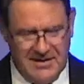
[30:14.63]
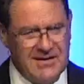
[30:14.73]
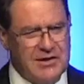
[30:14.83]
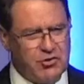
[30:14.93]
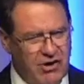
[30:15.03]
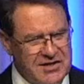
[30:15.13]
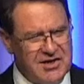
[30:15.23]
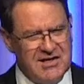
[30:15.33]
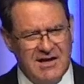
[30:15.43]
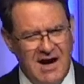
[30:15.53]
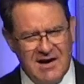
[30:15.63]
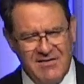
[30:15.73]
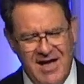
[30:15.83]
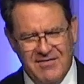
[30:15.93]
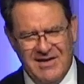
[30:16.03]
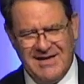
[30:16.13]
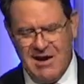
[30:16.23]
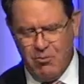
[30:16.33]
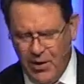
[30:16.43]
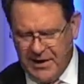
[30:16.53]
They trusted the God of heaven in
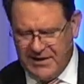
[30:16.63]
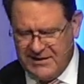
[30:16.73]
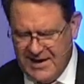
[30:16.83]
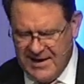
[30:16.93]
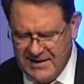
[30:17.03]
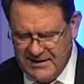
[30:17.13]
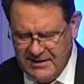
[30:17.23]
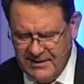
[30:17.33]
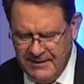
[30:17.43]
a wicked day.